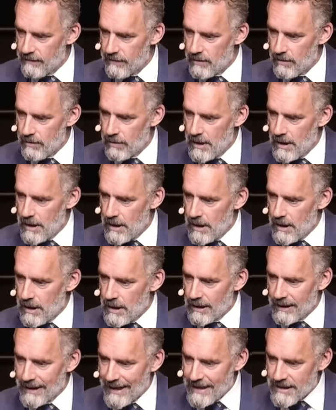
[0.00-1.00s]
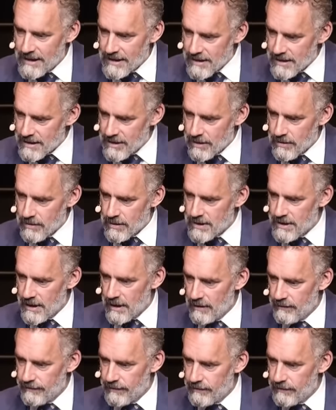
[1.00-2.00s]
Have you cleansed
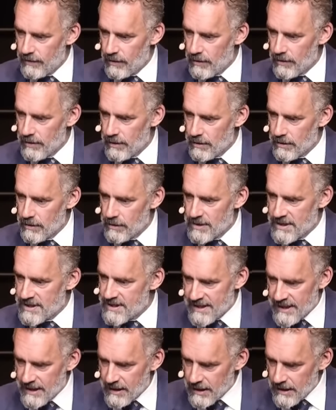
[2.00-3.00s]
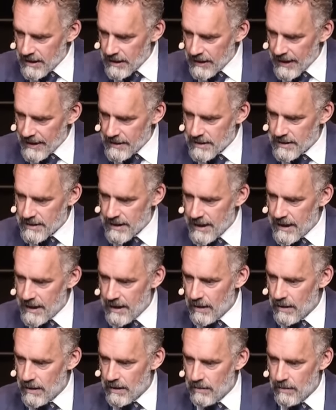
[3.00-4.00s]
yourself of all your sin, let's
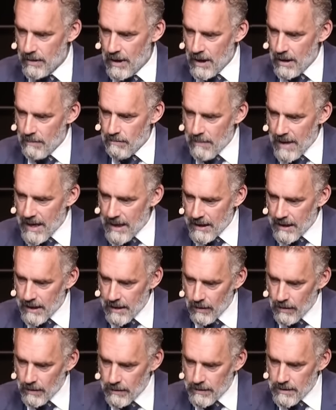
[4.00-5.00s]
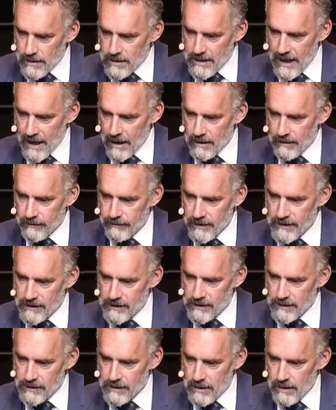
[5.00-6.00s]
say? Are you making all the
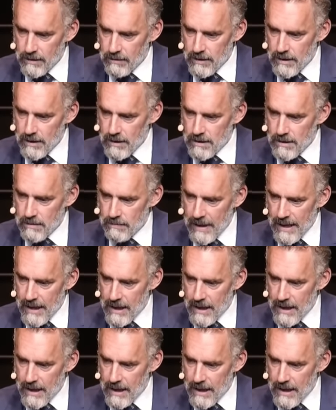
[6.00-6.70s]
sacrifices that you need to